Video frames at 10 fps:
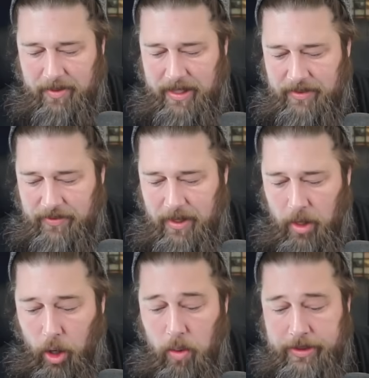when it's from.
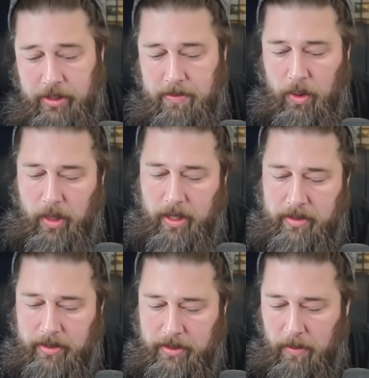Oh, there's more.
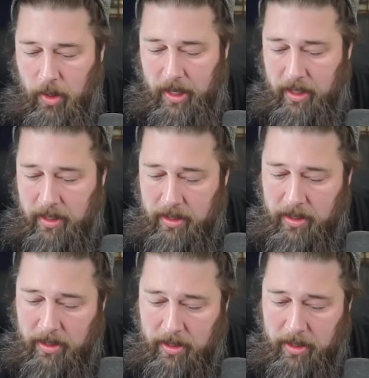There's more.
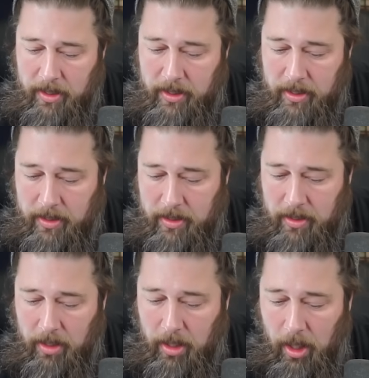
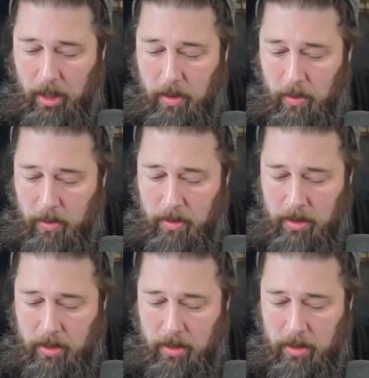Oh.